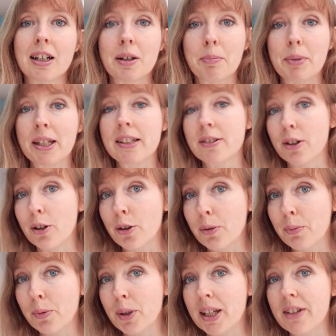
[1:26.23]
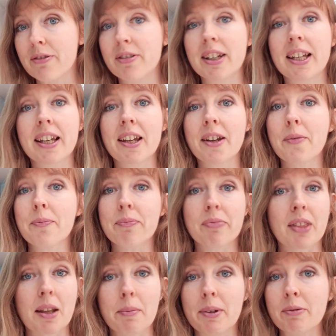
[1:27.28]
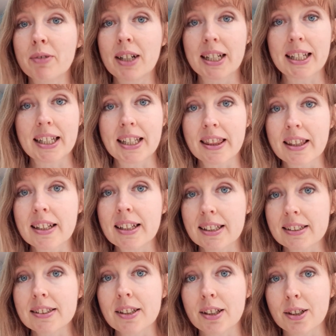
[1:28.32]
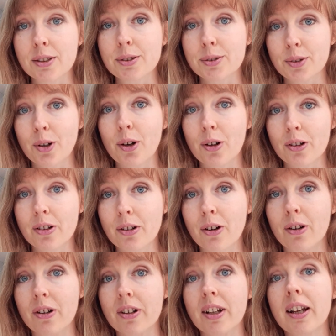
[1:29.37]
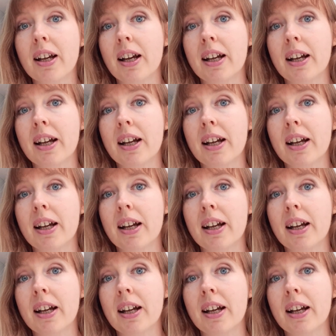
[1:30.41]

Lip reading: bead loom weaving. I mean, really, the list goes on.